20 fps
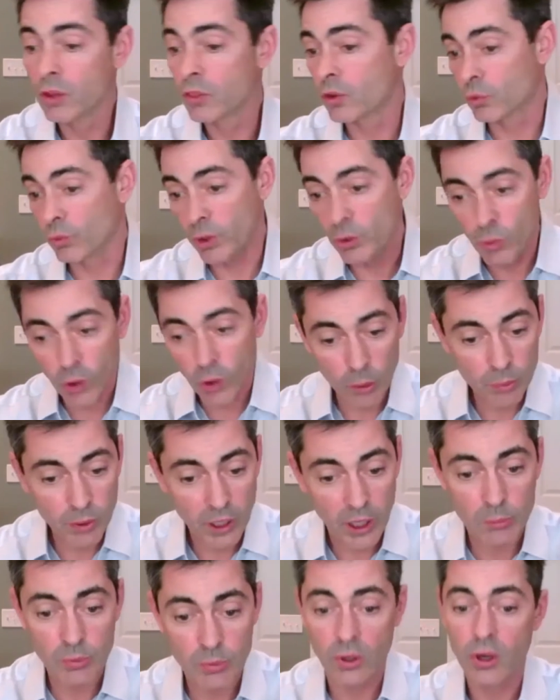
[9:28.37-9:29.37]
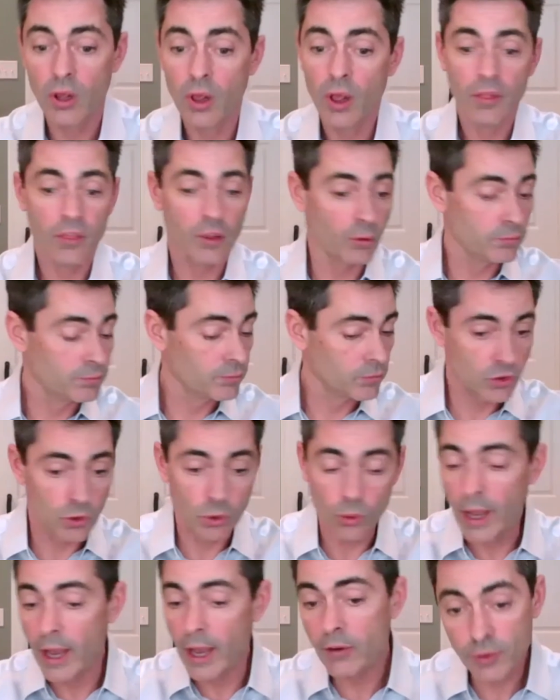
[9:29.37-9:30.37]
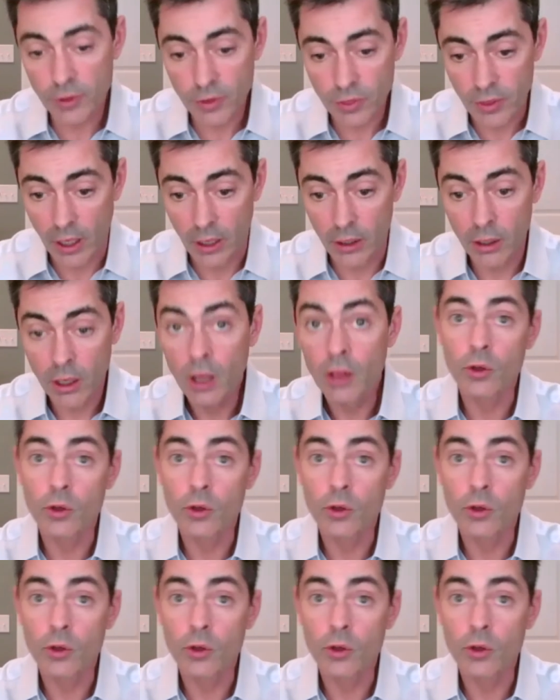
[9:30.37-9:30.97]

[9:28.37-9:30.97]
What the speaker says: they'll re-wallpaper, they'll do everything.